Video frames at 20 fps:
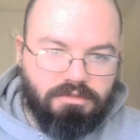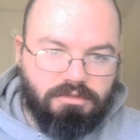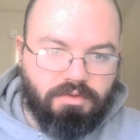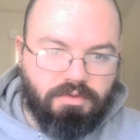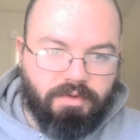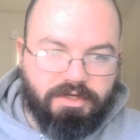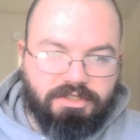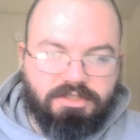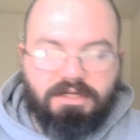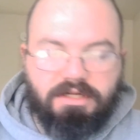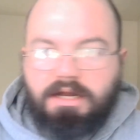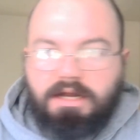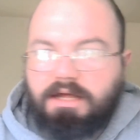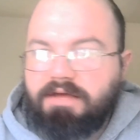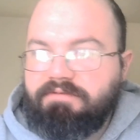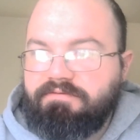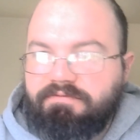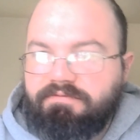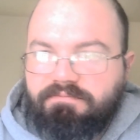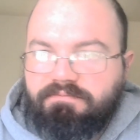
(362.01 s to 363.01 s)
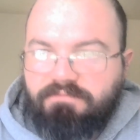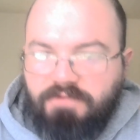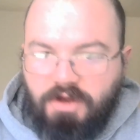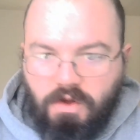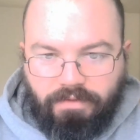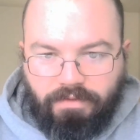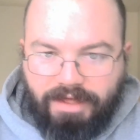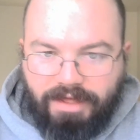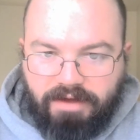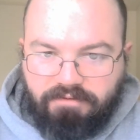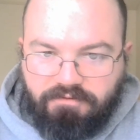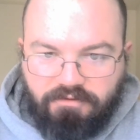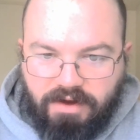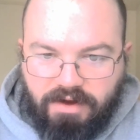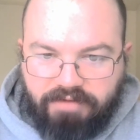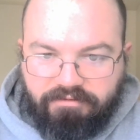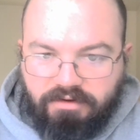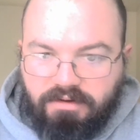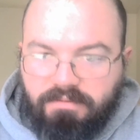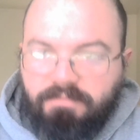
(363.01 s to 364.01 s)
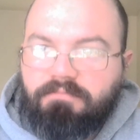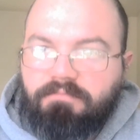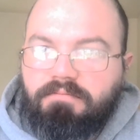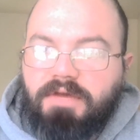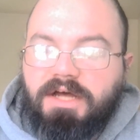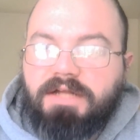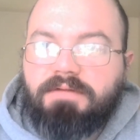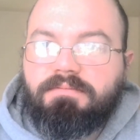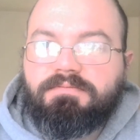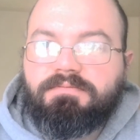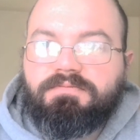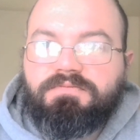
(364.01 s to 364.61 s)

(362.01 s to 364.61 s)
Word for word: Twitch, and I've known that forever. But